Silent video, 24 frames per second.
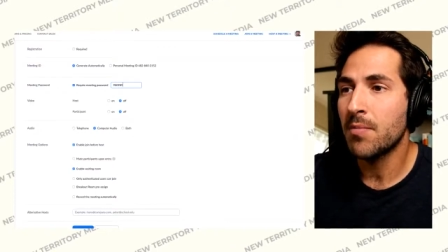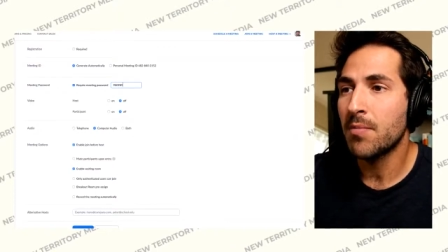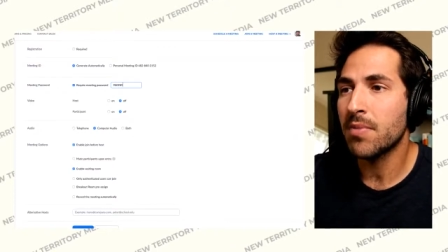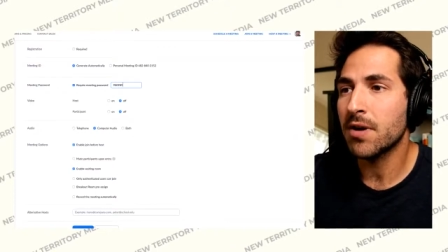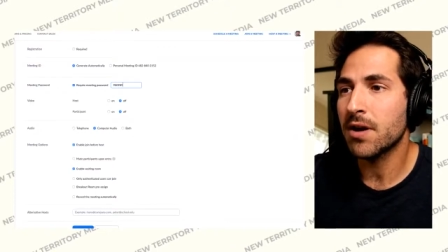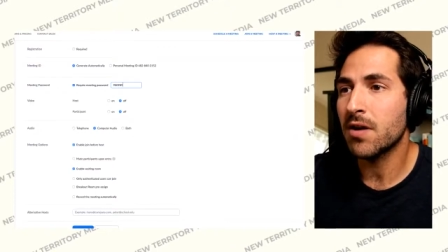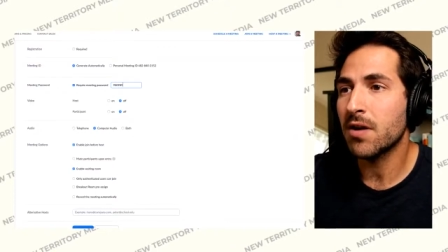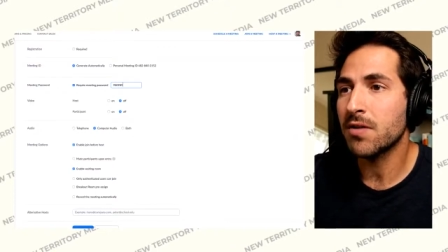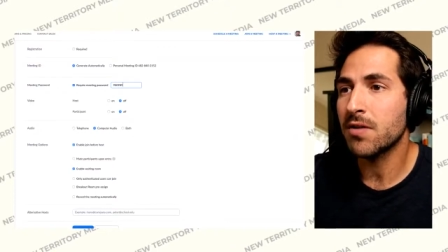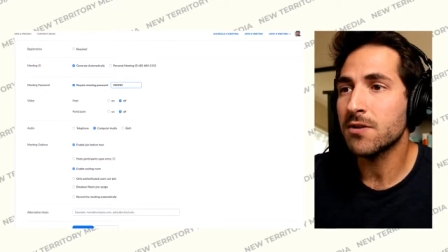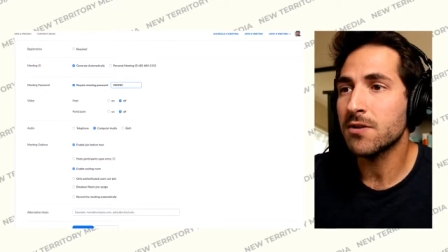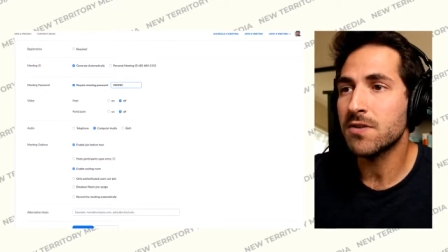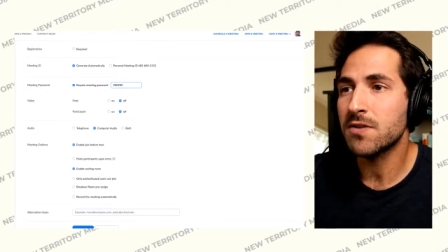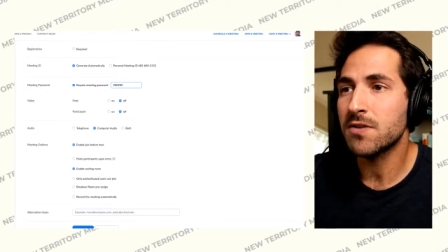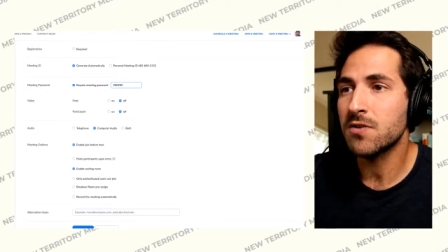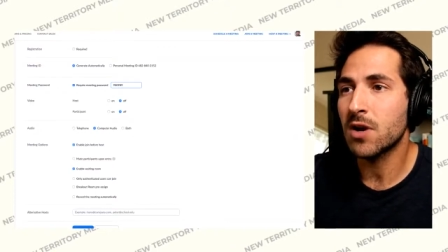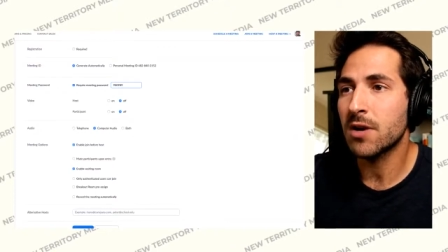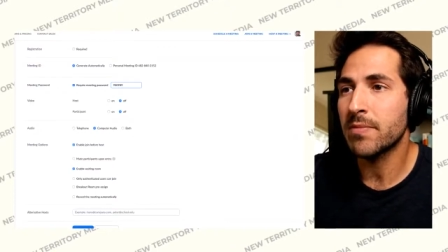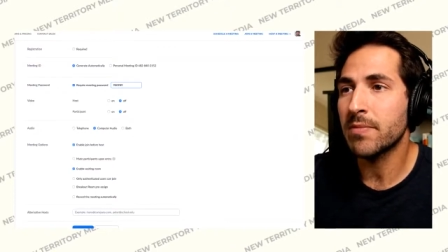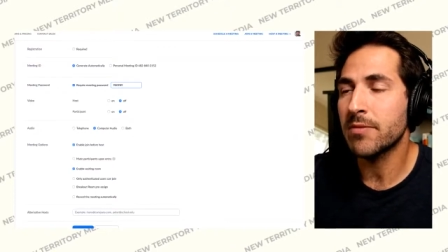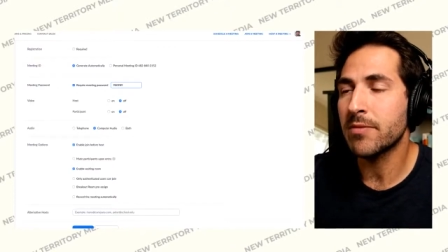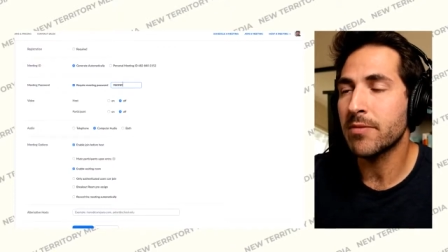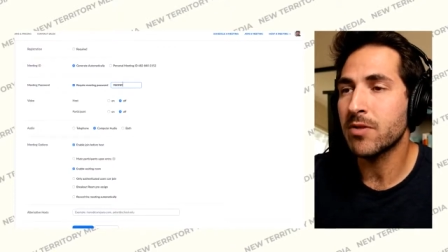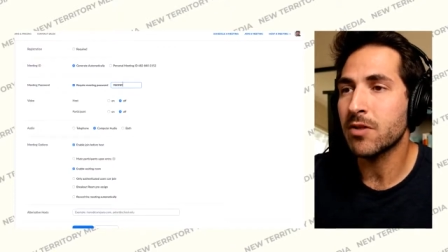But also if you do
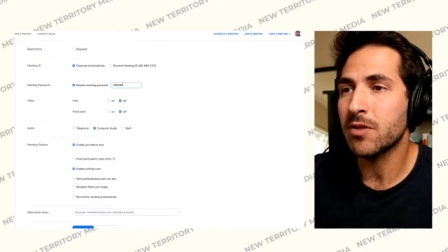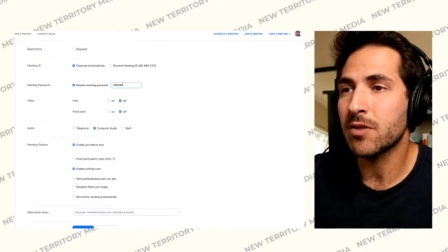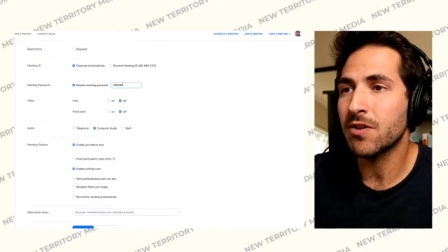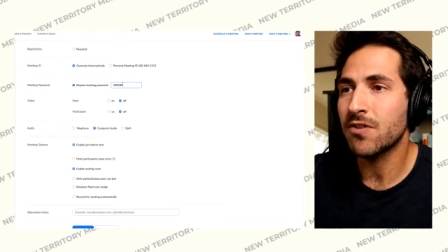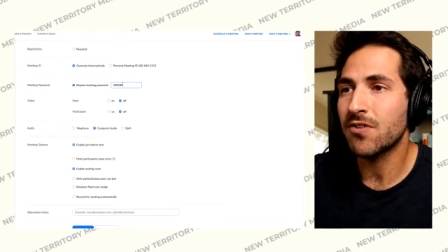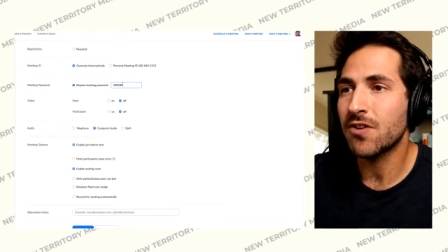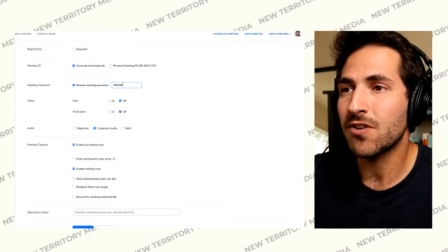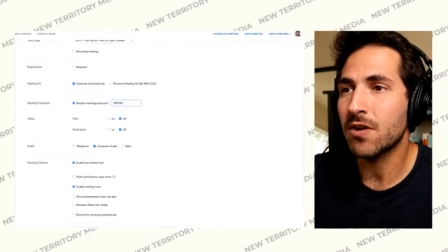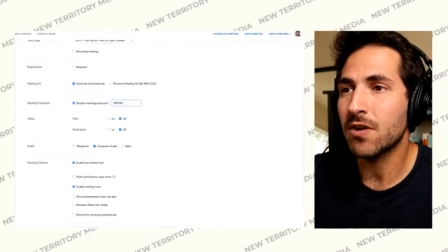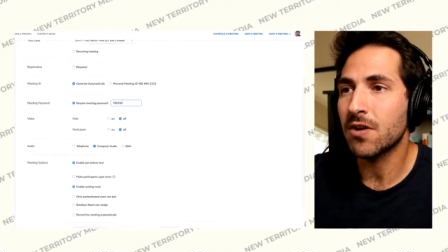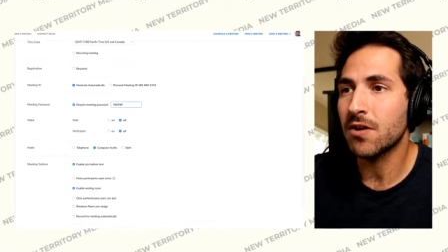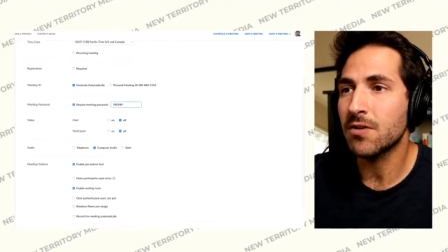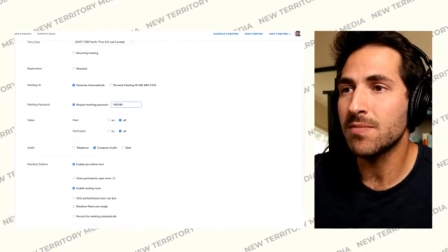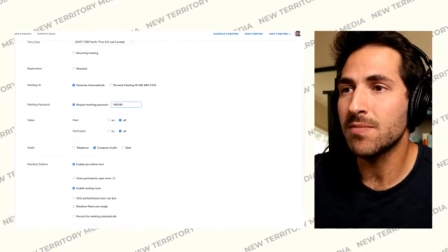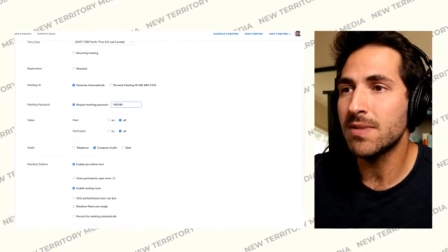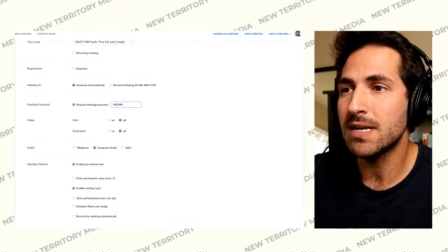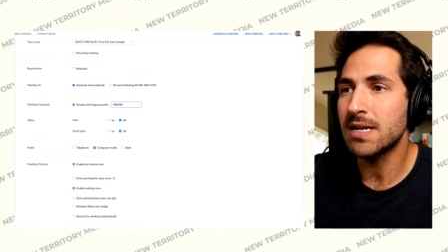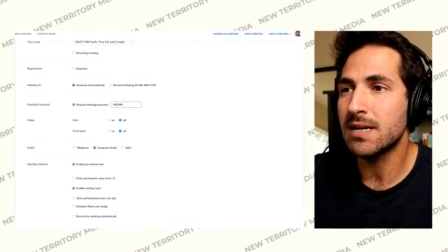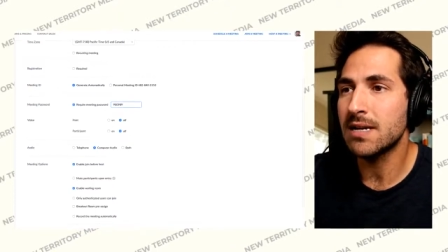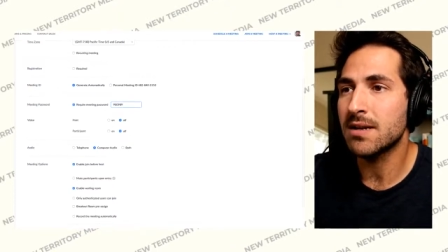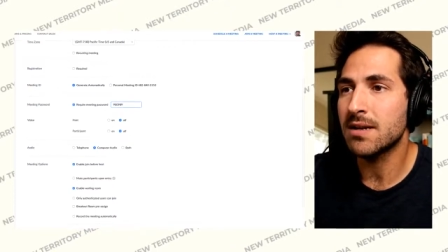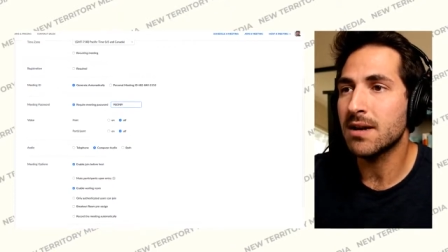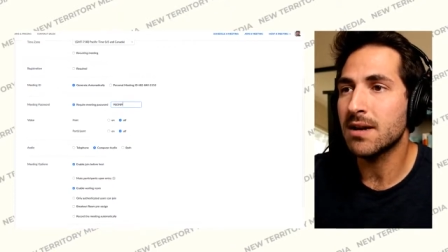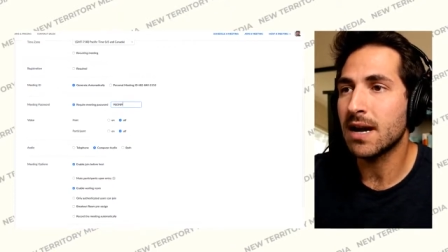want to publicly share your
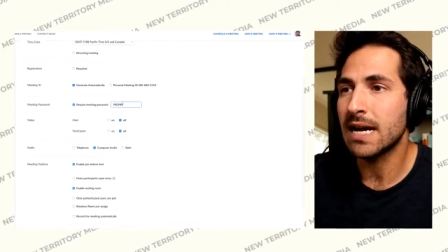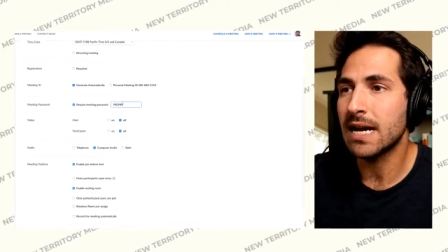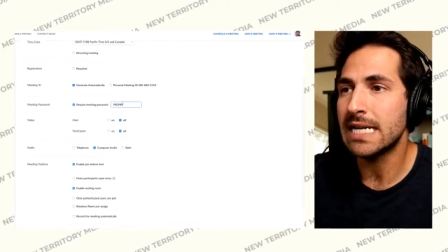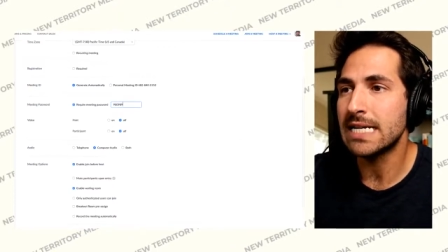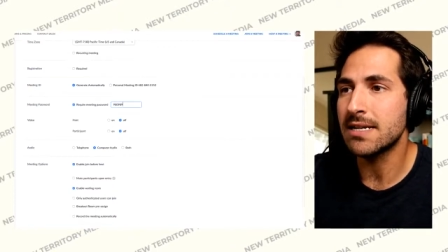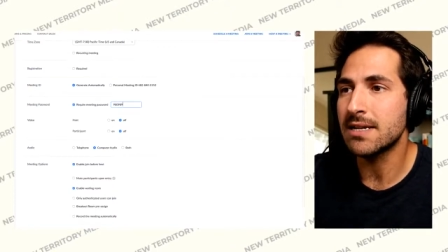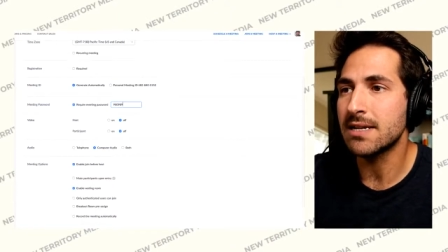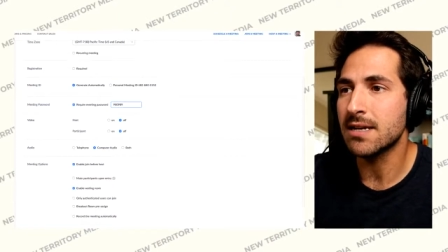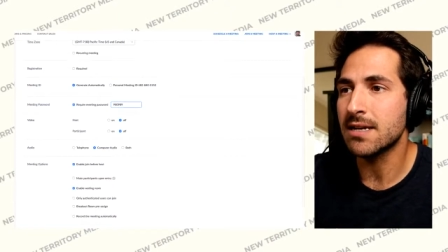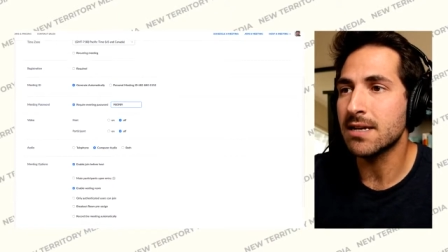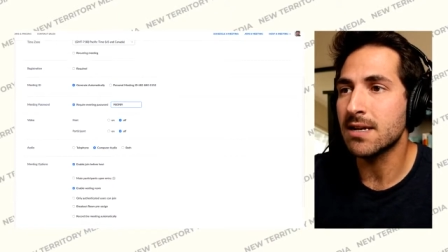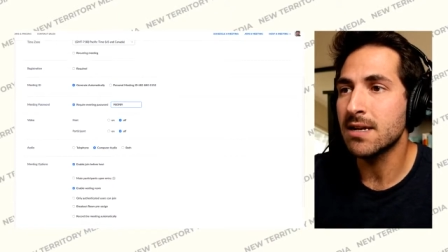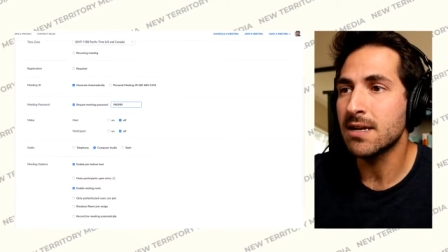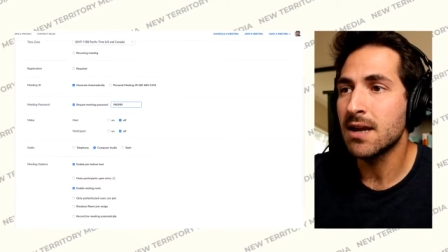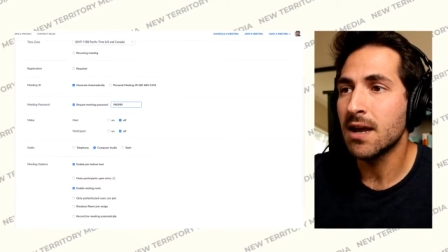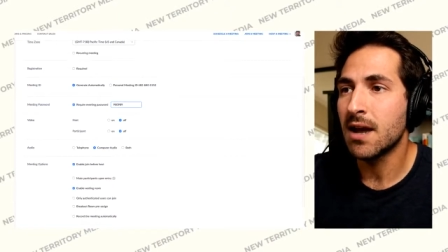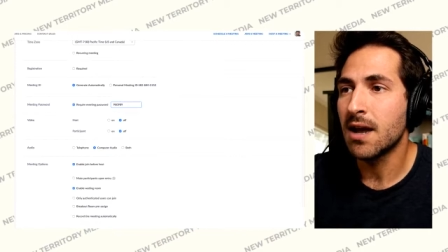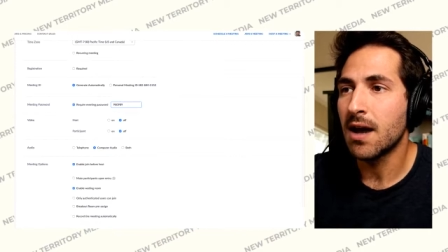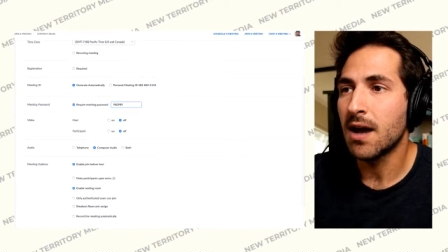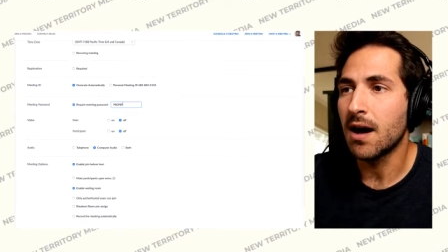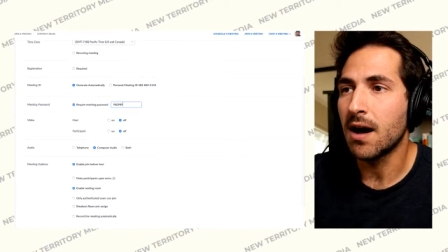meeting ID